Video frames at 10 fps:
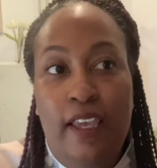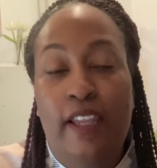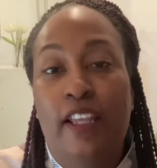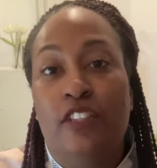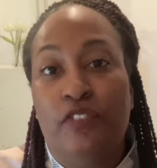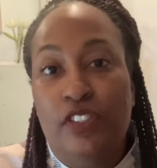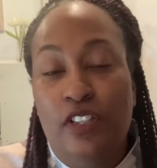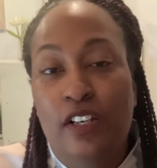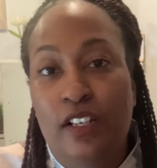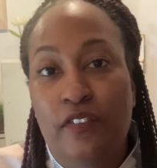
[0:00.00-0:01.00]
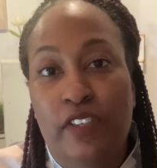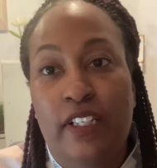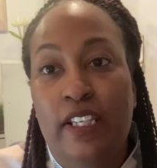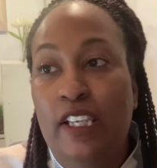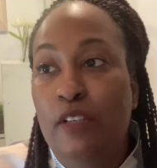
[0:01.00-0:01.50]
And as a result of it,
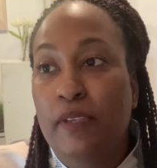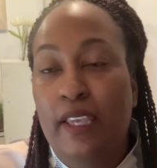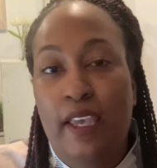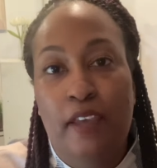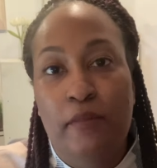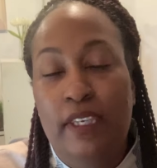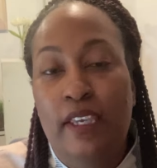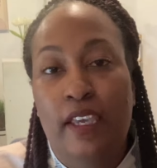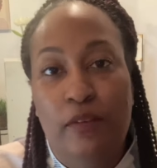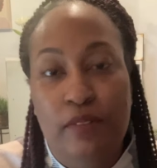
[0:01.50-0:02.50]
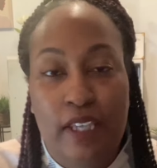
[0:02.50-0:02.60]
the enemy came in and was